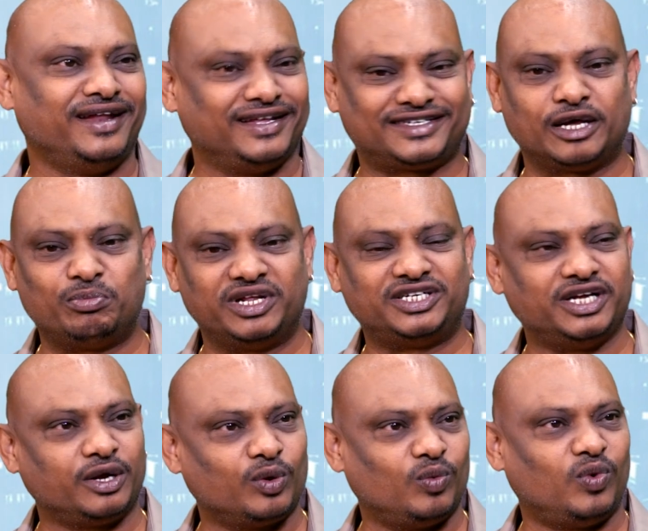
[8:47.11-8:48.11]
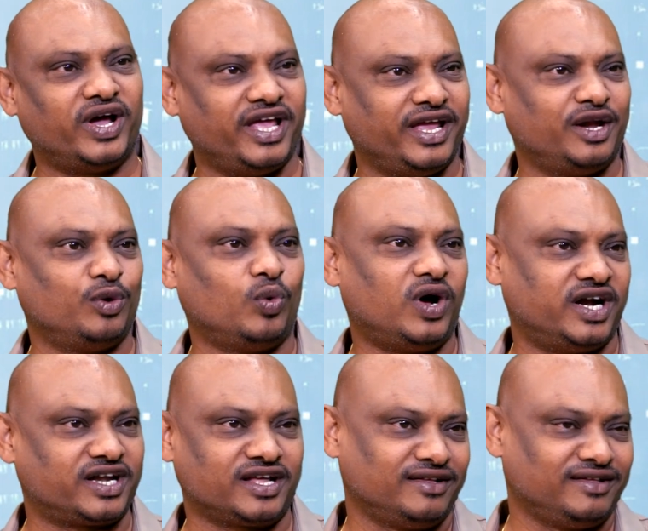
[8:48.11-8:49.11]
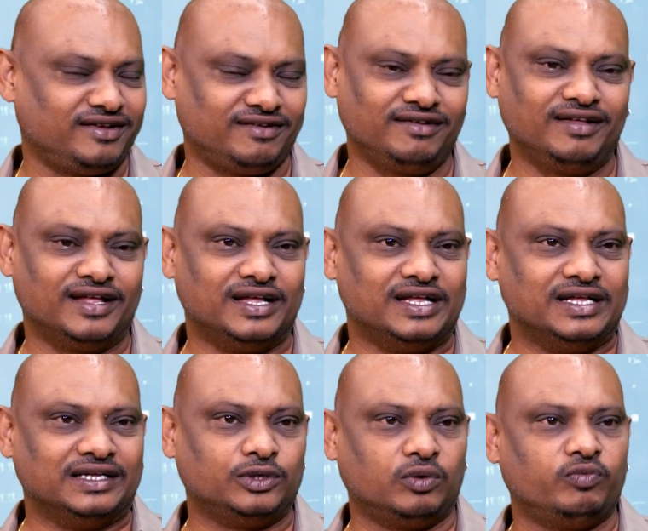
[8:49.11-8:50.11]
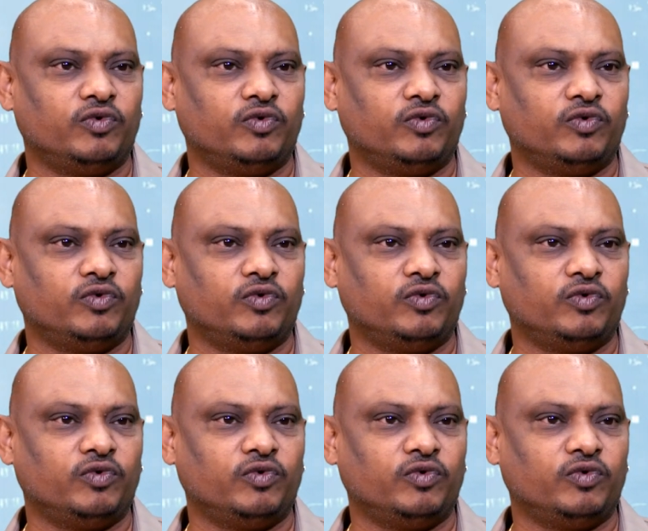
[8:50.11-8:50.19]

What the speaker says: establishing why and what, So